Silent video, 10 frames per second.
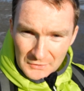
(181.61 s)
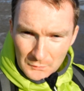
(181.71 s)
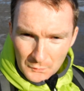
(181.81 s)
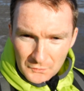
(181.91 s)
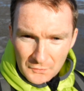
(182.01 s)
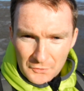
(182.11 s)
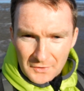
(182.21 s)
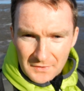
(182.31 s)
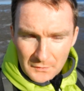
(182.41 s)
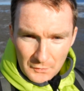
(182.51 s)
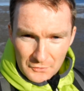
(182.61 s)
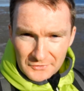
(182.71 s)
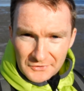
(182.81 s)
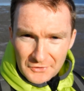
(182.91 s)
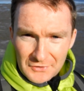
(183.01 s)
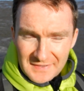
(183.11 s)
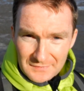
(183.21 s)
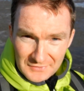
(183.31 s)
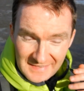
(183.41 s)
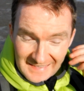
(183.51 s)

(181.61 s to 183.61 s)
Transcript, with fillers: you can no go, go across certain times of the